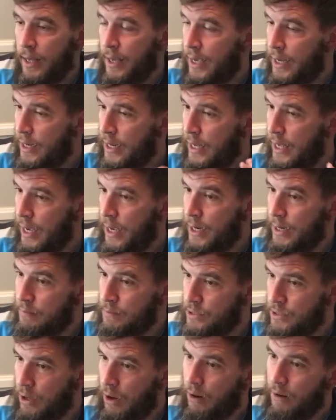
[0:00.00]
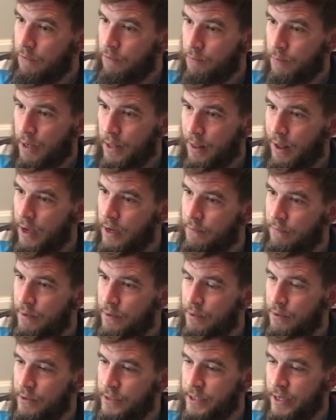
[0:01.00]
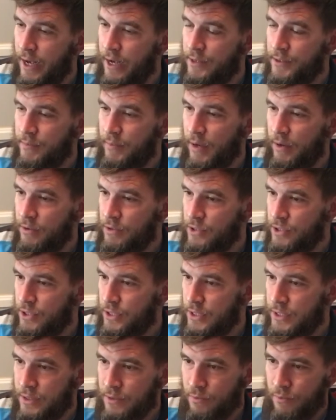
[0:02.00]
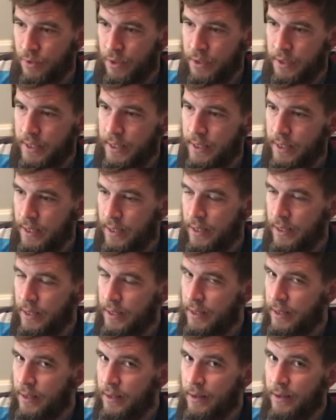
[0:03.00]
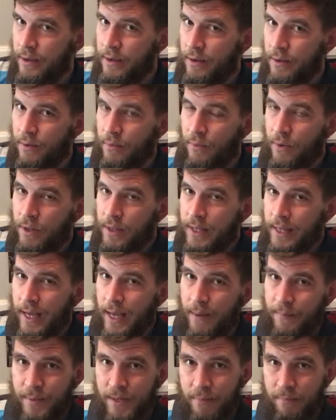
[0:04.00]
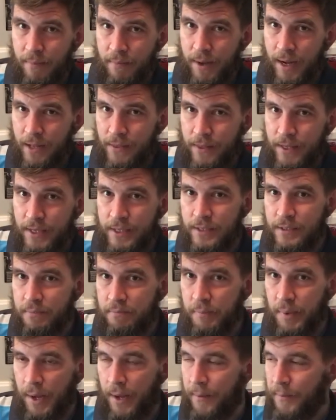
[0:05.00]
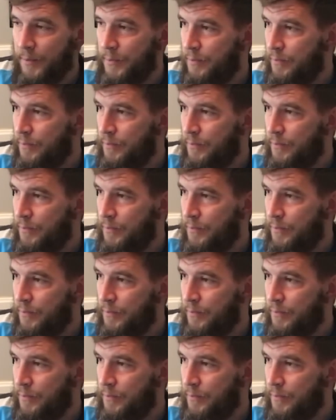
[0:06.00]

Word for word: And again, I'm sorry for my lack of enthusiasm. I was just really, really amped up about this, but